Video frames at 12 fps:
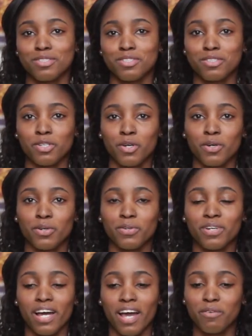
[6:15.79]
So
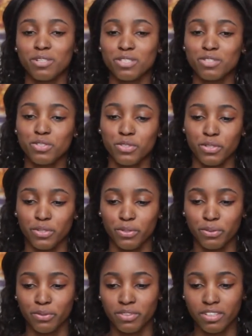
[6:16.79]
I was
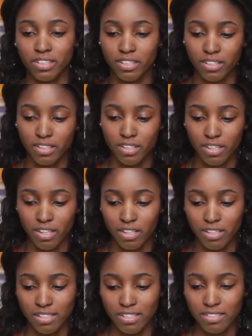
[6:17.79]
due
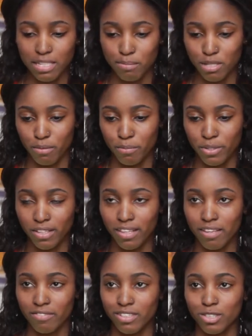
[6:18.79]
September
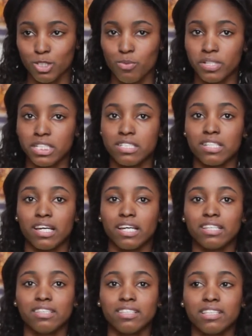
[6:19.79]
11, 2010.